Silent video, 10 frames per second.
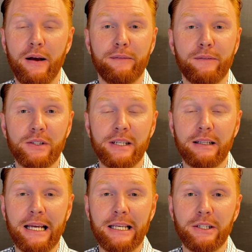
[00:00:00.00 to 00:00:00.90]
First, I'd
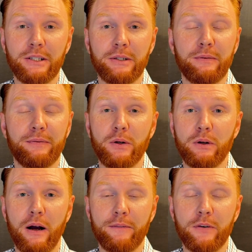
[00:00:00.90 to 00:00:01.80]
like you to feel
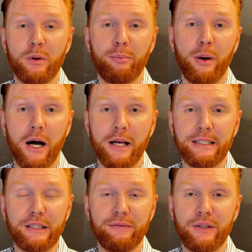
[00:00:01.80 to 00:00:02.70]
comfortable
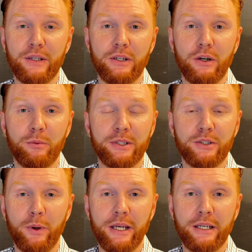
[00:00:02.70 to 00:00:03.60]
pausing the video
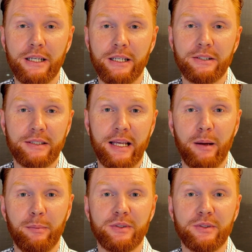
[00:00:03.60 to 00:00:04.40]
between each step